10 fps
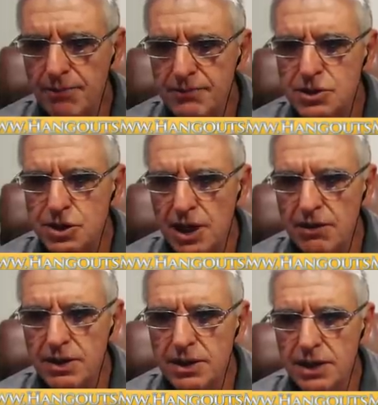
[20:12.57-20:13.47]

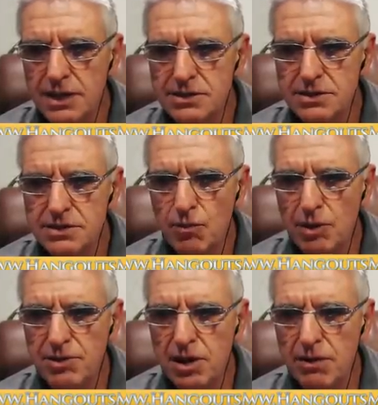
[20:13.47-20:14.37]
Sharon, yes,
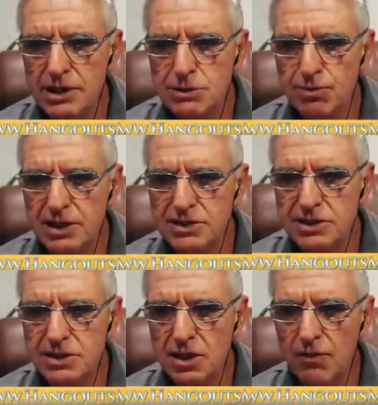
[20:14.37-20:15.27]
Webinar Express
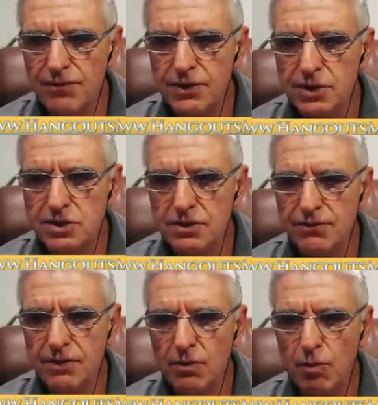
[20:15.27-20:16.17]
is the old version of
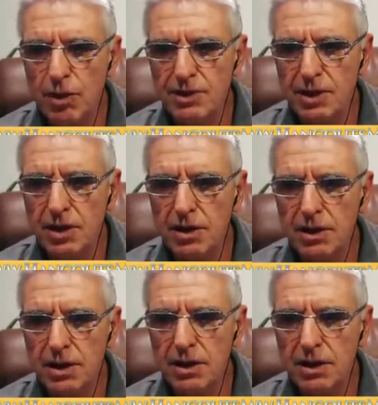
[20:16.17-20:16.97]
Webinar